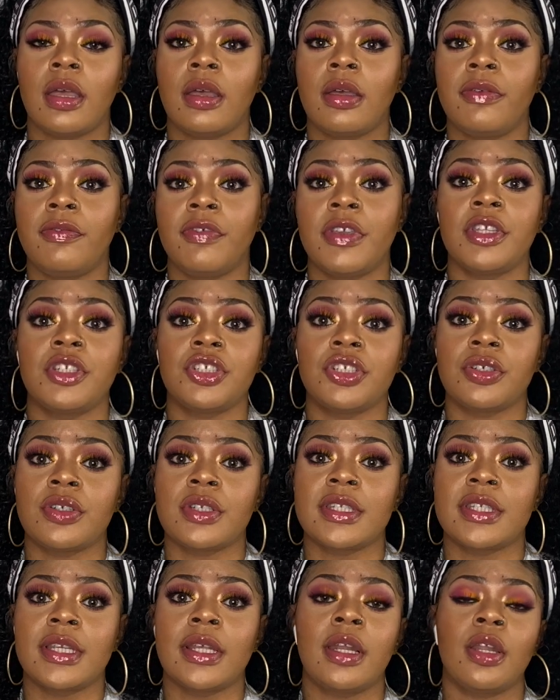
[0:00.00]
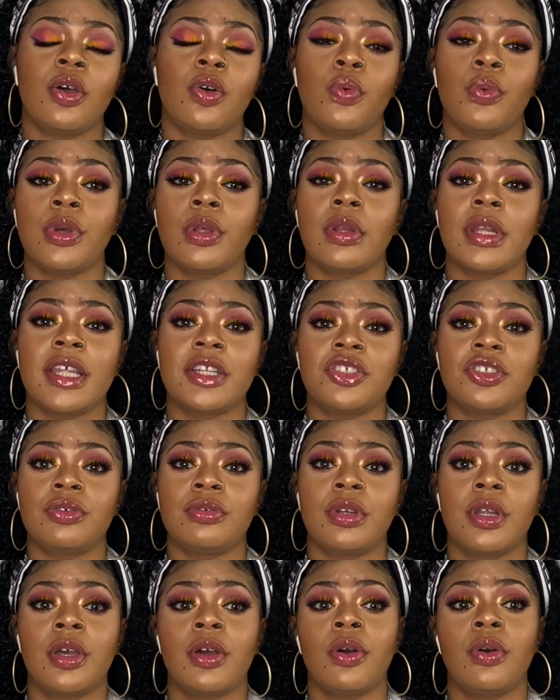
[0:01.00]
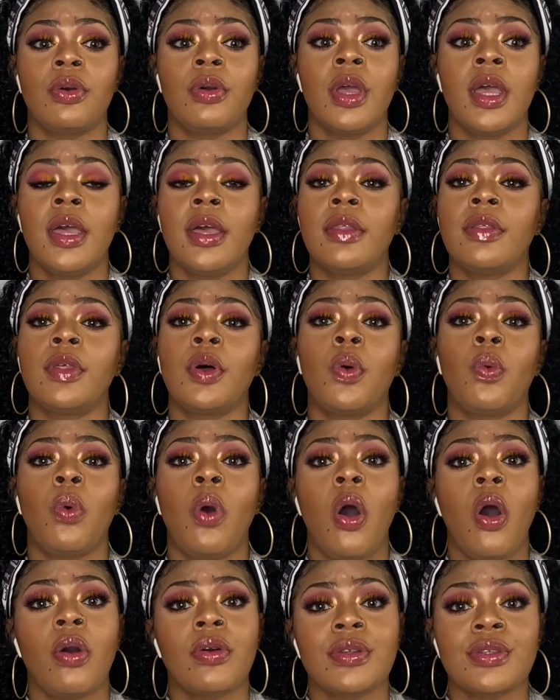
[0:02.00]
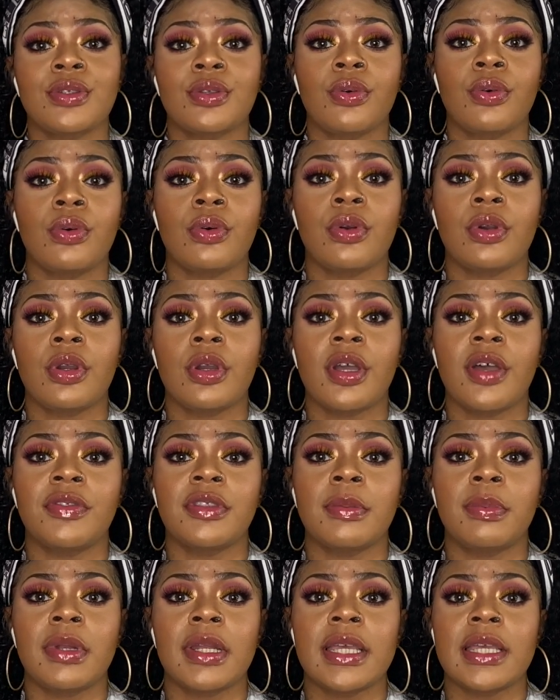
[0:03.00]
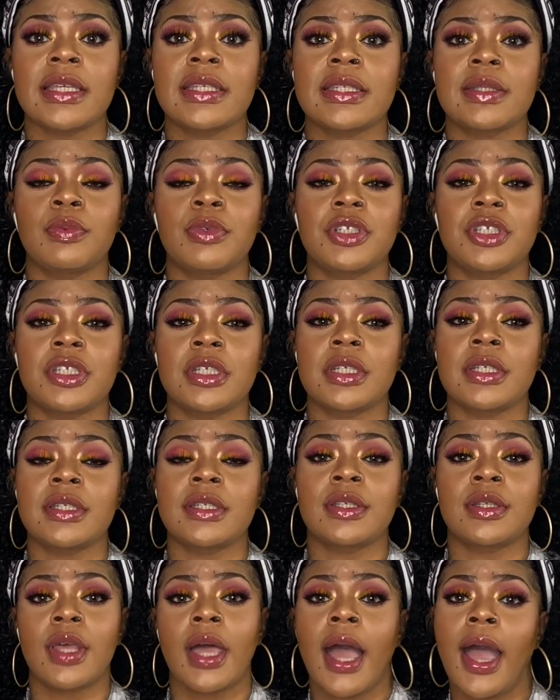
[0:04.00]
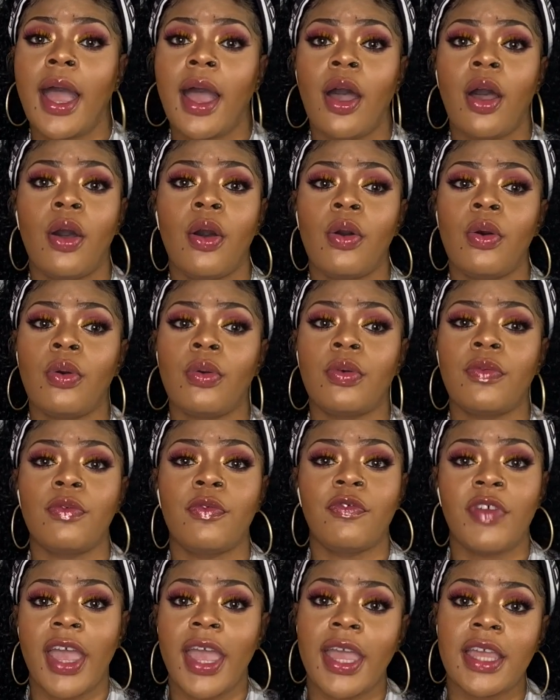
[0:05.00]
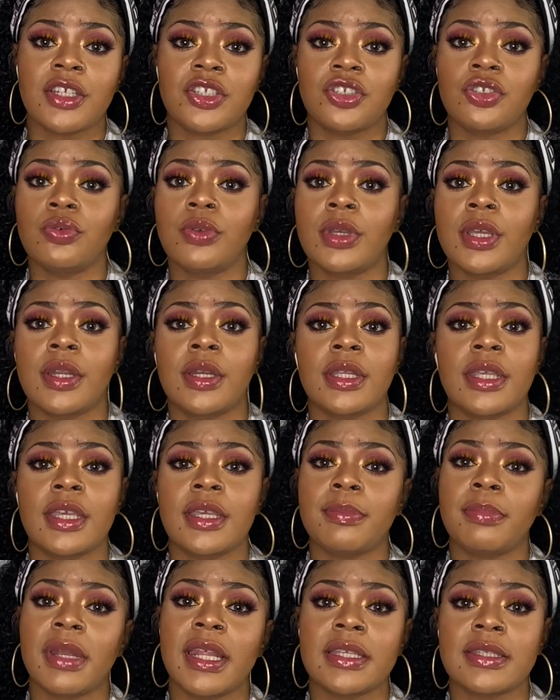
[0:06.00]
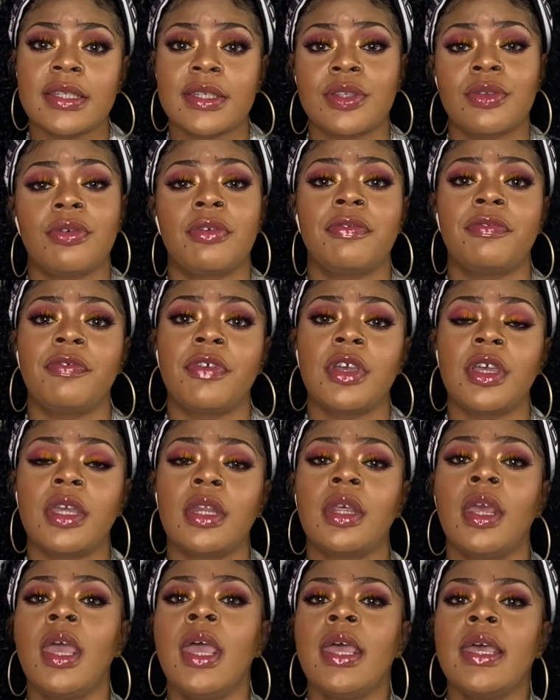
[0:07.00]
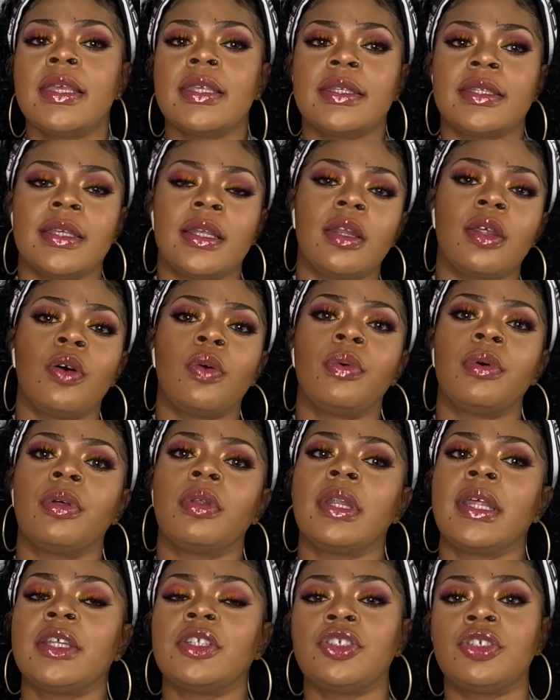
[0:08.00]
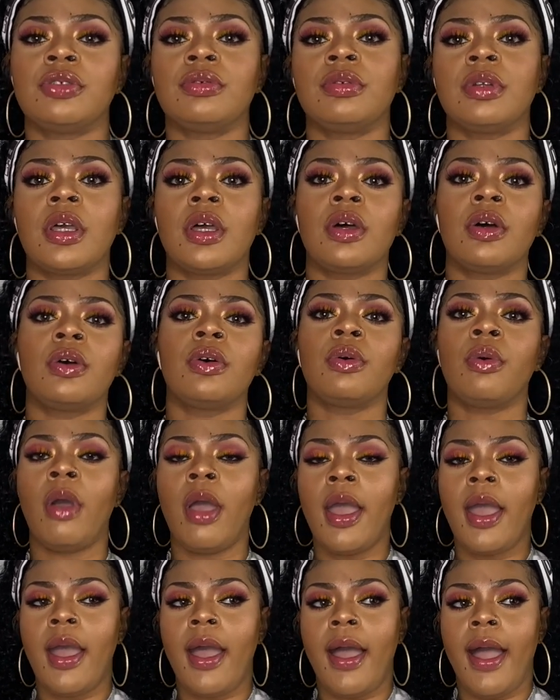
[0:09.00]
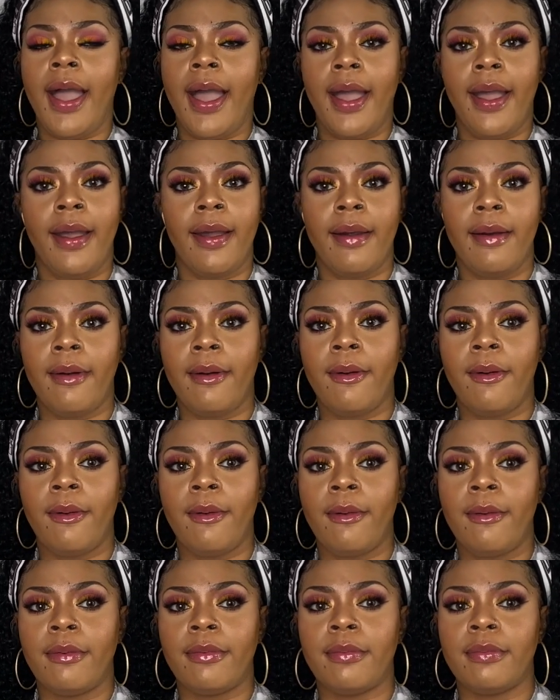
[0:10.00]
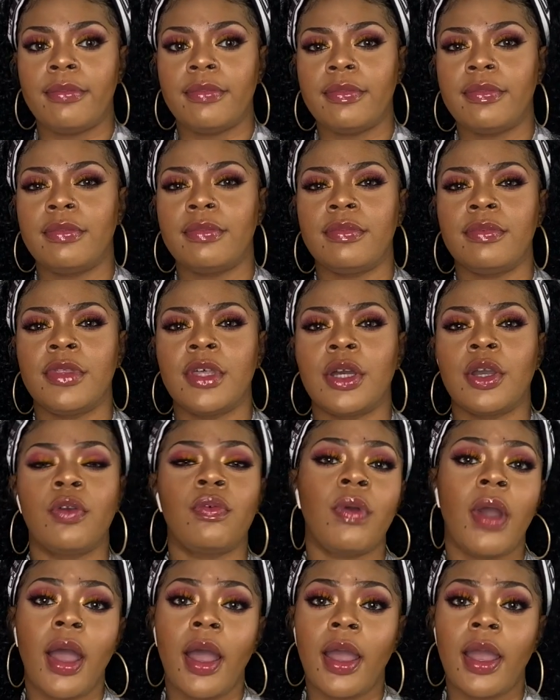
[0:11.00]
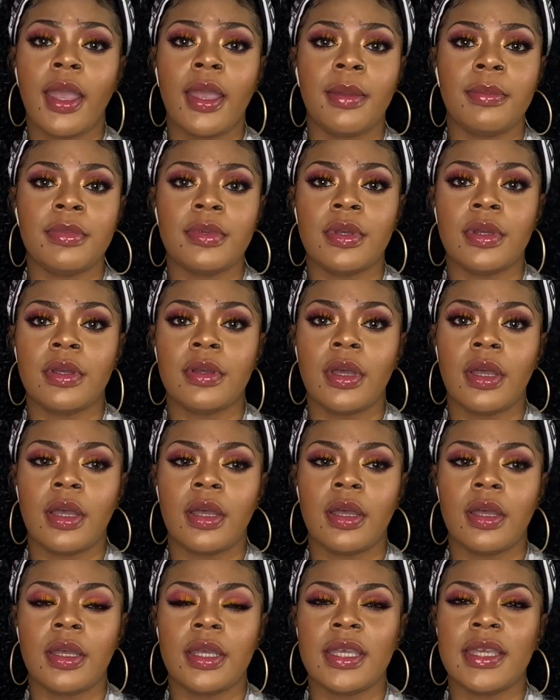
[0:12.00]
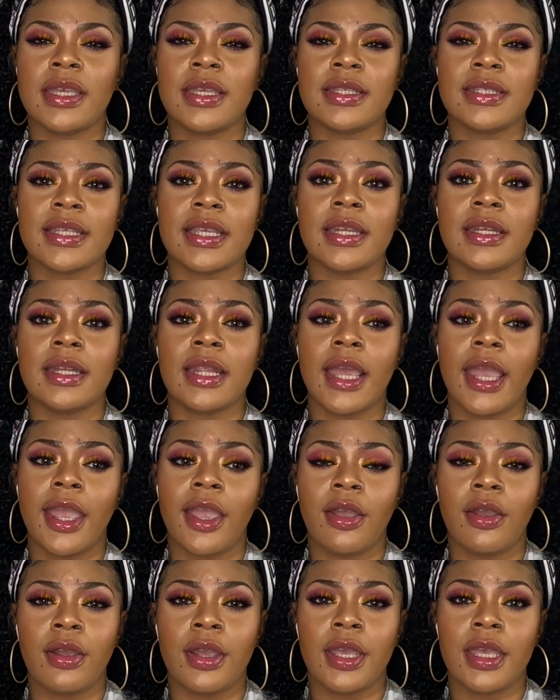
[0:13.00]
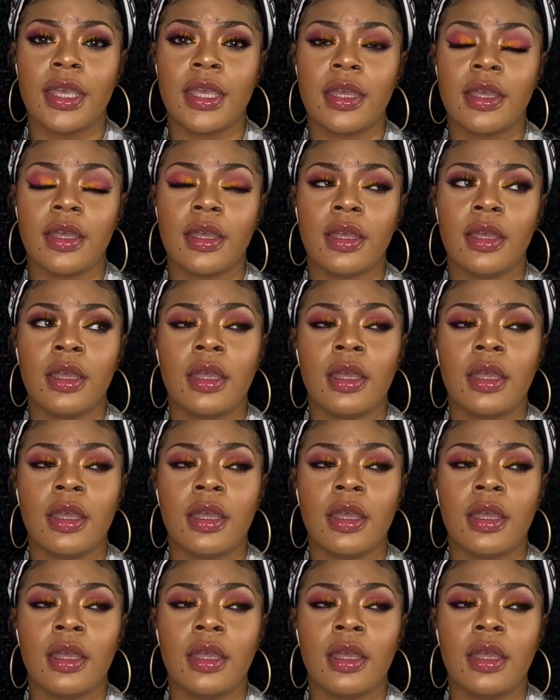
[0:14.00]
features. Zillow will let you know the walk score of the place, which is how fast you can get places on foot. Zillow will let you know how the crime is in the area.